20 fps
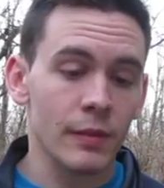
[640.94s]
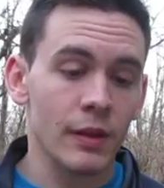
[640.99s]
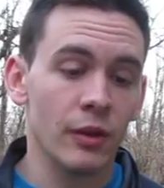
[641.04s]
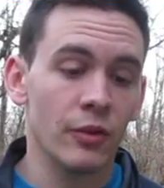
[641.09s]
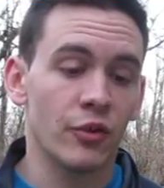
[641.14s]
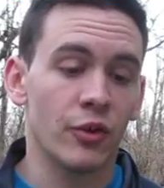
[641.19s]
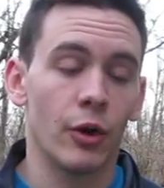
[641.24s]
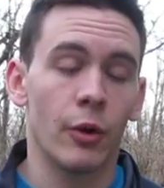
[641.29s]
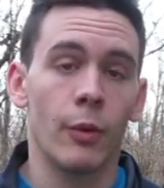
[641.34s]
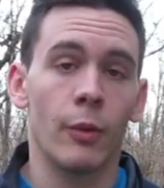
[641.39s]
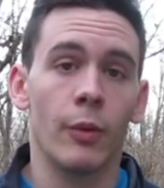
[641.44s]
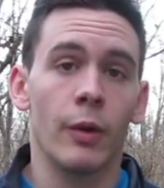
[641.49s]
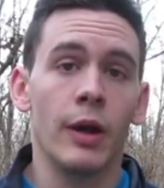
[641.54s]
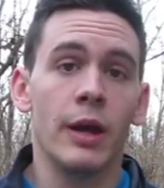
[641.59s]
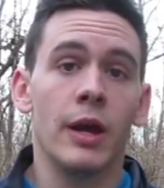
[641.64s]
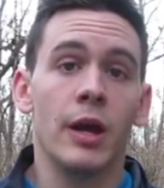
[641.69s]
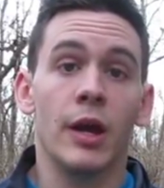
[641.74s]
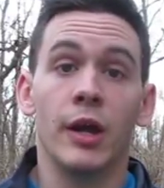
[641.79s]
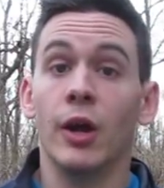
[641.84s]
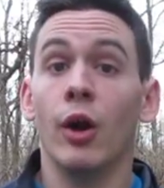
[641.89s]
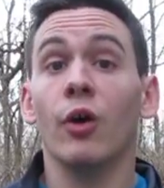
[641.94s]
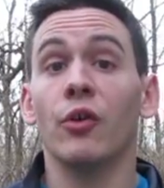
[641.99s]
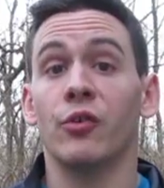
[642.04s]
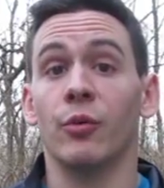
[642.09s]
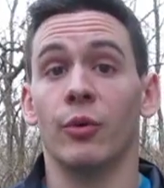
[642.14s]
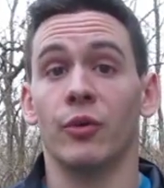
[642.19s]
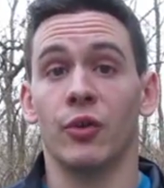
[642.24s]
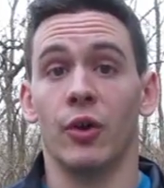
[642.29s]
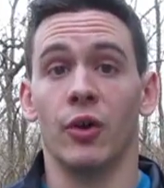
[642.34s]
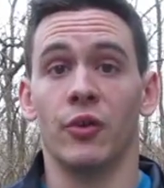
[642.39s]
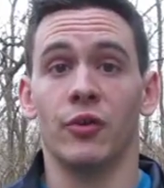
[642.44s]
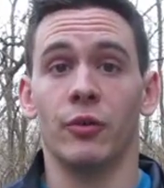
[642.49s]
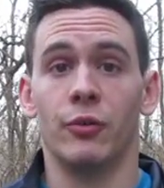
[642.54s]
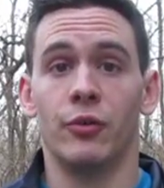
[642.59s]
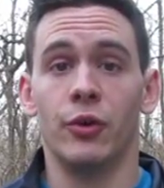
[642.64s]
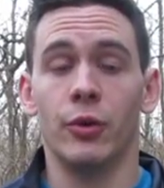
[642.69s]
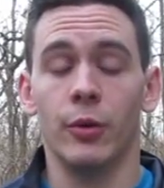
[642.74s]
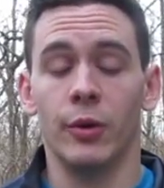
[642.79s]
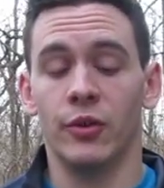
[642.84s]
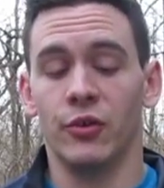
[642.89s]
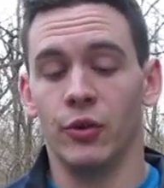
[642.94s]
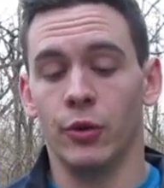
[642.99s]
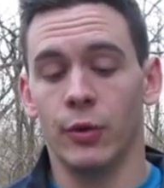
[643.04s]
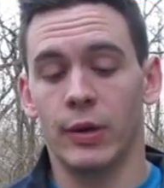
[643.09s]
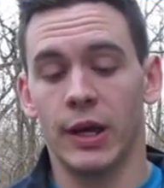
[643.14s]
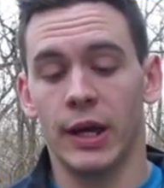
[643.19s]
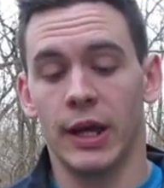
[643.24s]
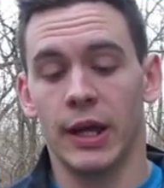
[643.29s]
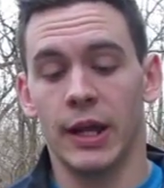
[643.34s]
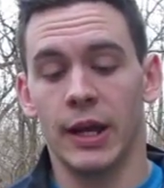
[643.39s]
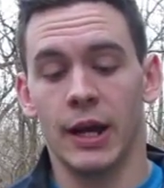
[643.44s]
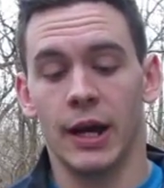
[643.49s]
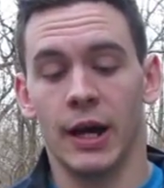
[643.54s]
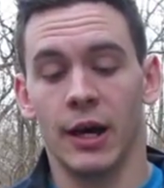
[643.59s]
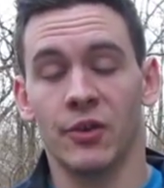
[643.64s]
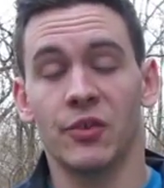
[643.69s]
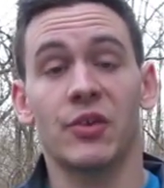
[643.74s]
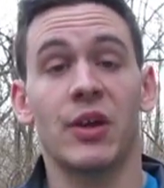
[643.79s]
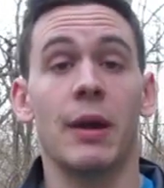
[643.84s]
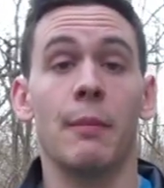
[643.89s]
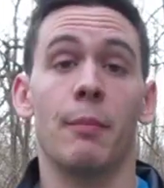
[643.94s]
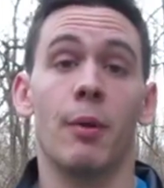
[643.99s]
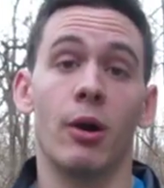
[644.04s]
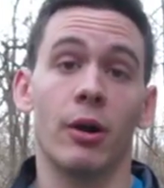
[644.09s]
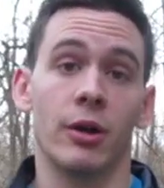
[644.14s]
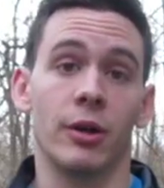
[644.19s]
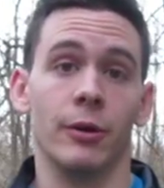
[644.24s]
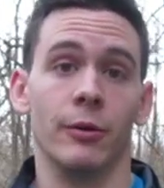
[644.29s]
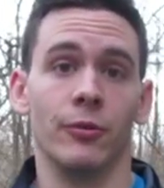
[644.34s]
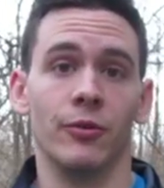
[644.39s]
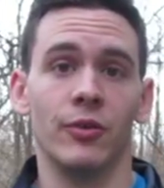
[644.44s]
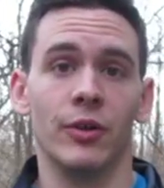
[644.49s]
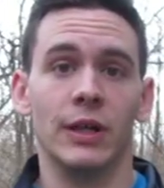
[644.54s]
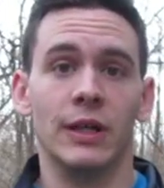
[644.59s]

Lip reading: So, and also what's awesome too is you can scan barcodes.